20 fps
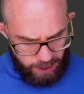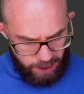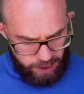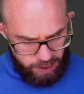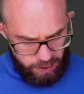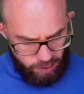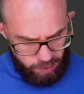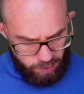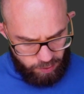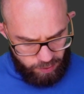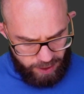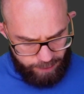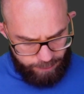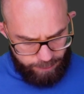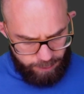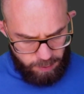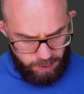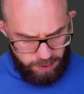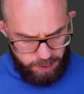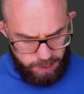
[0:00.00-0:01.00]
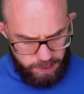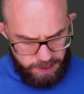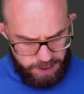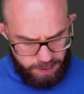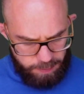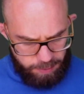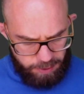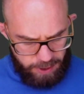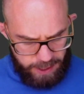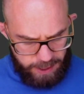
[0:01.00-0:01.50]
and look on everyone who is
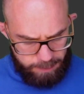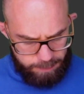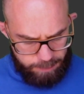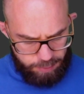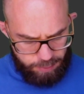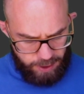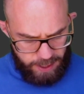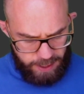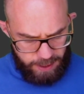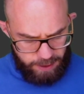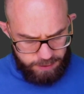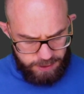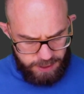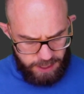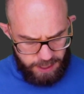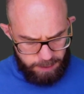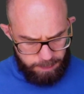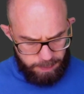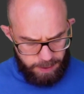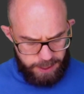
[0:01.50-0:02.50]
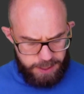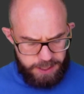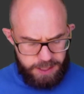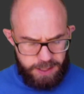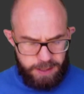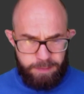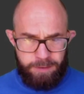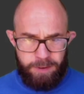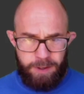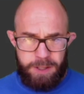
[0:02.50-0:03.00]
proud and abase
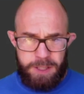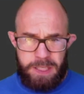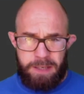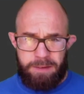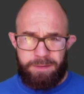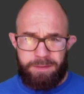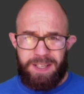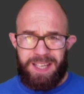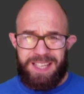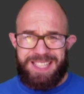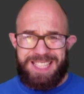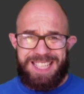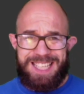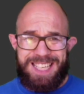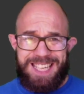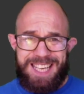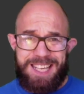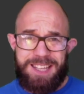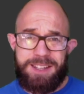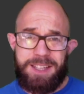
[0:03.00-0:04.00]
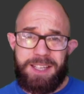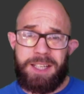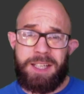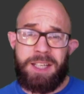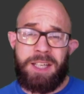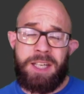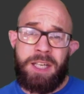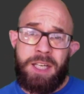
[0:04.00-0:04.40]
him. Verse 11. That's the key thing.